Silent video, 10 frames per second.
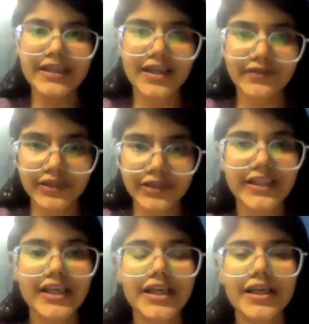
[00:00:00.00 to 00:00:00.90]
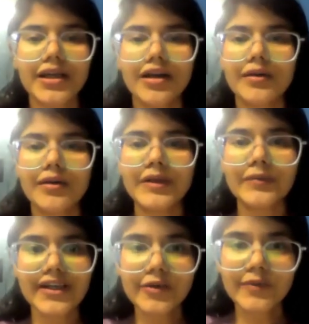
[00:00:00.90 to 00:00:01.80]
been covered.
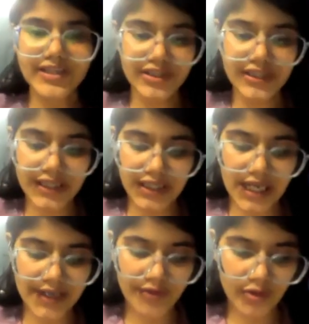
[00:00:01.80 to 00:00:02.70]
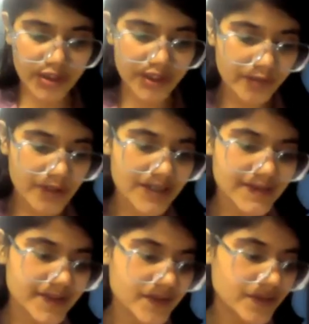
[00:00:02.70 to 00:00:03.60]
But one question that I wanted to
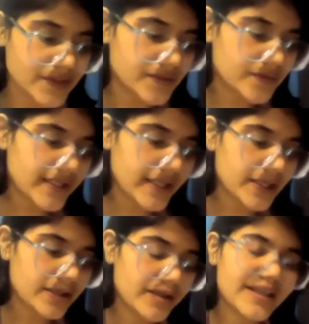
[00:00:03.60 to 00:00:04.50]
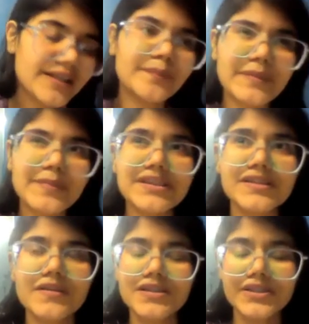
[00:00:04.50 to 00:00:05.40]
ask is also like in People's
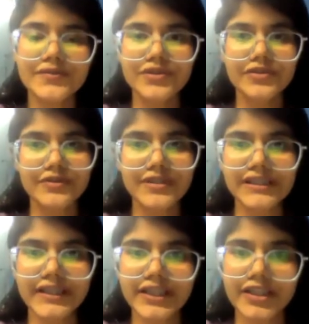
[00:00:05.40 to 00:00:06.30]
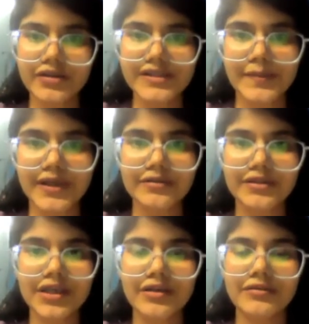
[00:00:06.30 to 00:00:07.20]
Constitution, Rohit Day talks
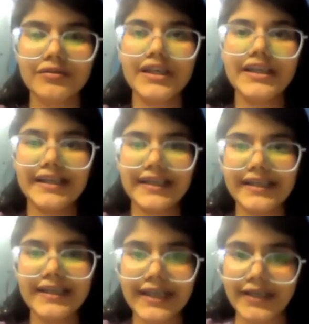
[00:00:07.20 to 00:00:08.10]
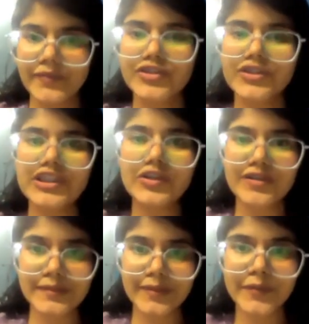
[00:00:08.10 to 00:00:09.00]
about how legal language and he
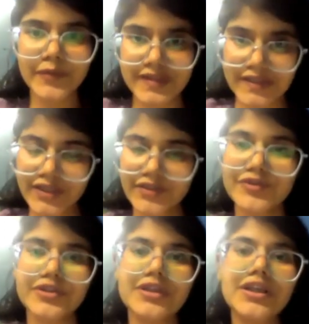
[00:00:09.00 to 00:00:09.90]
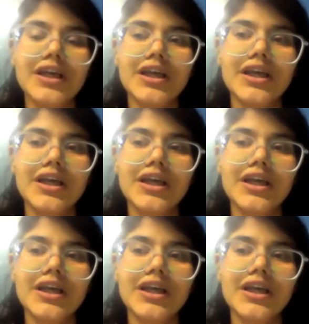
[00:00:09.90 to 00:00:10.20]
talks about prostitution.